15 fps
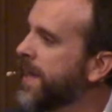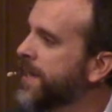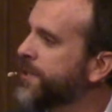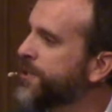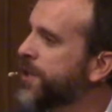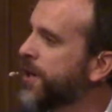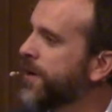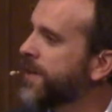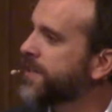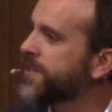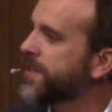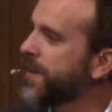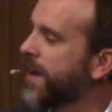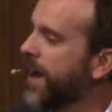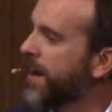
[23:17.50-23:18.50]
and share
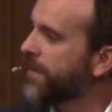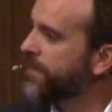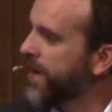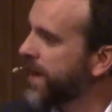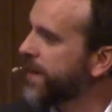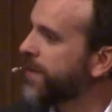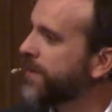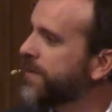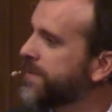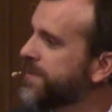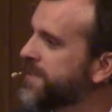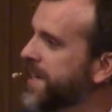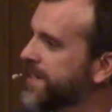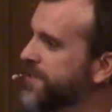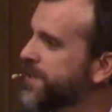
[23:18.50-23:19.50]
us our final
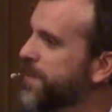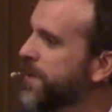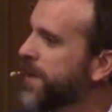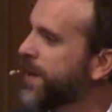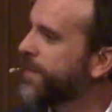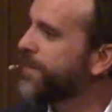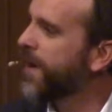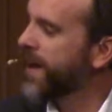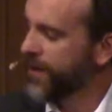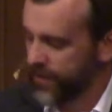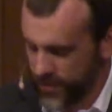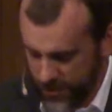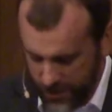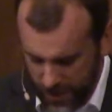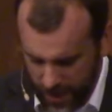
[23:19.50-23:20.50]
testimony, our
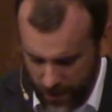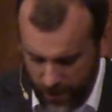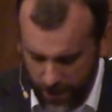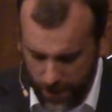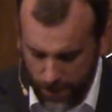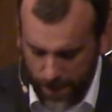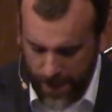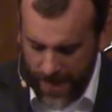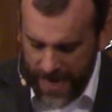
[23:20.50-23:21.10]
final scenario.